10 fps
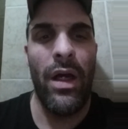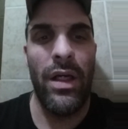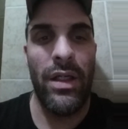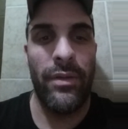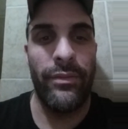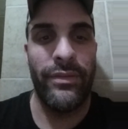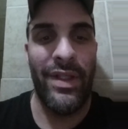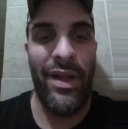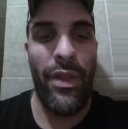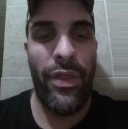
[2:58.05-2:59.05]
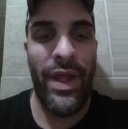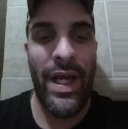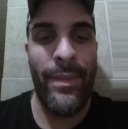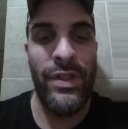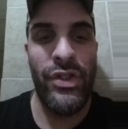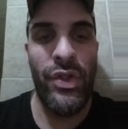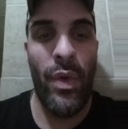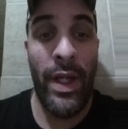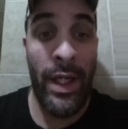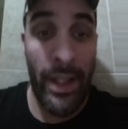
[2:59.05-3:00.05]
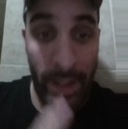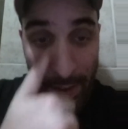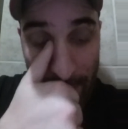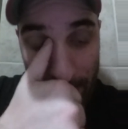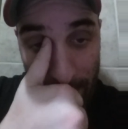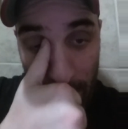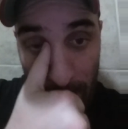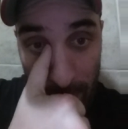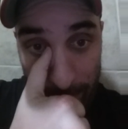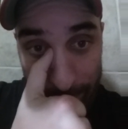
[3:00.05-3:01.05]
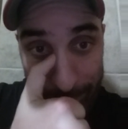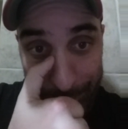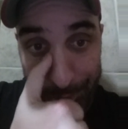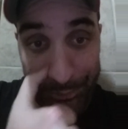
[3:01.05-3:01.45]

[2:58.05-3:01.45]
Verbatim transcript: Um, another thing I'm enjoying is. Um,